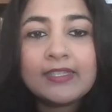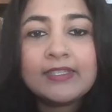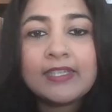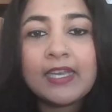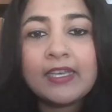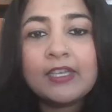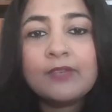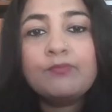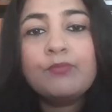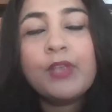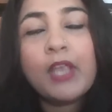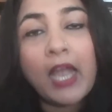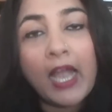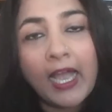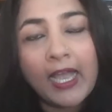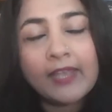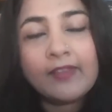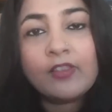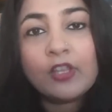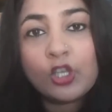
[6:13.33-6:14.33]
tenet
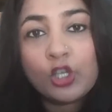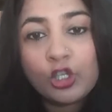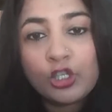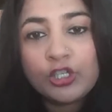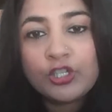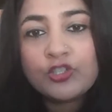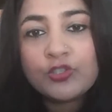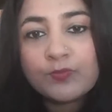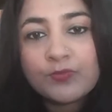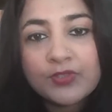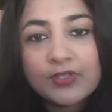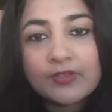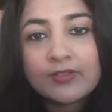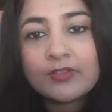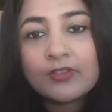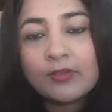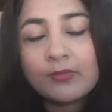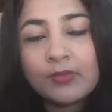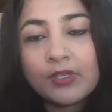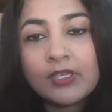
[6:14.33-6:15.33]
behind the Collegium
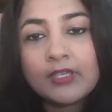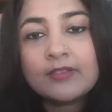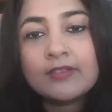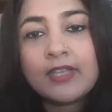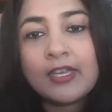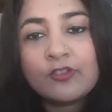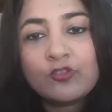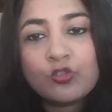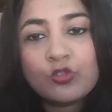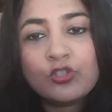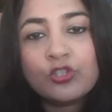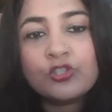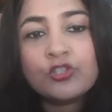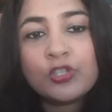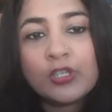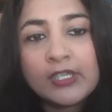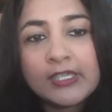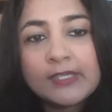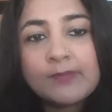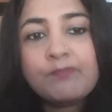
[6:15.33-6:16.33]
system is that
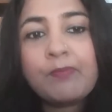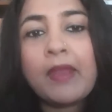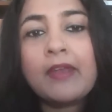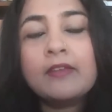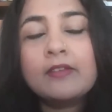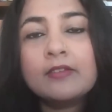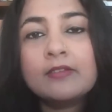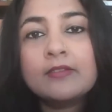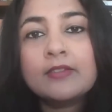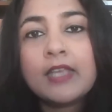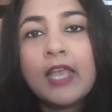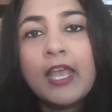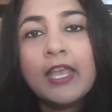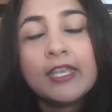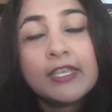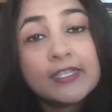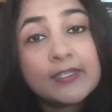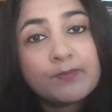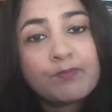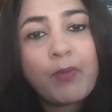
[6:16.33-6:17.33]
judicial independence
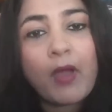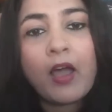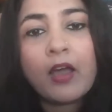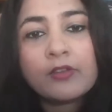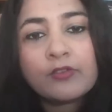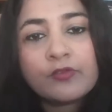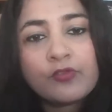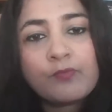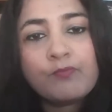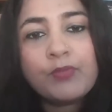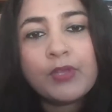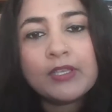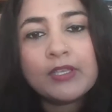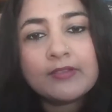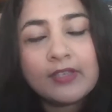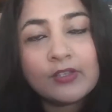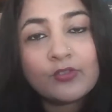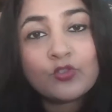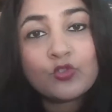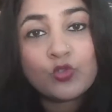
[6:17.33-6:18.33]
is part of the
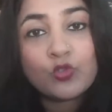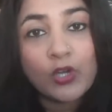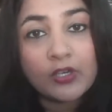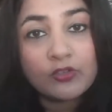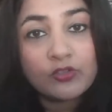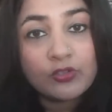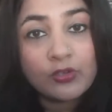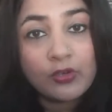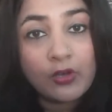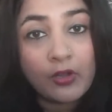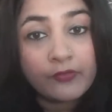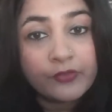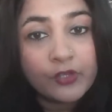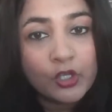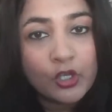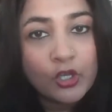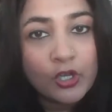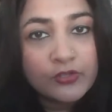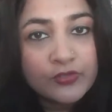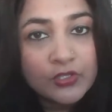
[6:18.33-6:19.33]
basic structure of the
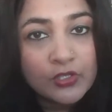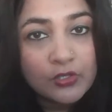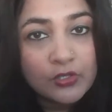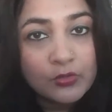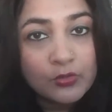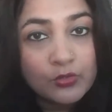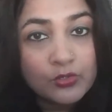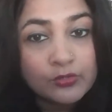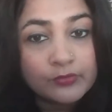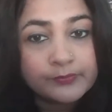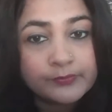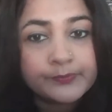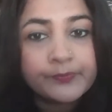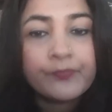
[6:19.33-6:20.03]
Constitution.